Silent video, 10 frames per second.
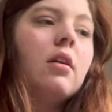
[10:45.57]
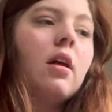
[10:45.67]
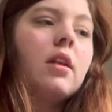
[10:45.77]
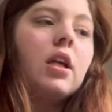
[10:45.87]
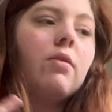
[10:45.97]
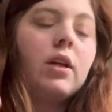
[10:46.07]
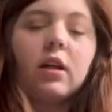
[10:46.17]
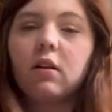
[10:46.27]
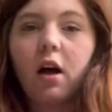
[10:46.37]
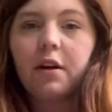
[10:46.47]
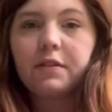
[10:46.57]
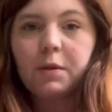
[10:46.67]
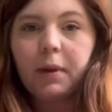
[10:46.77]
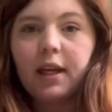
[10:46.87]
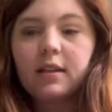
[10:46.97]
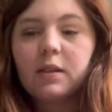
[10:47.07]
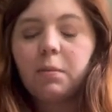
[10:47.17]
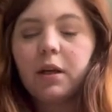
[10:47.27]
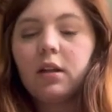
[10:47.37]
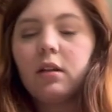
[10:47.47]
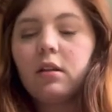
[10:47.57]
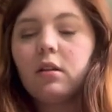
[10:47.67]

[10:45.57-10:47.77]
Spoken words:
not that you need a lot of space, but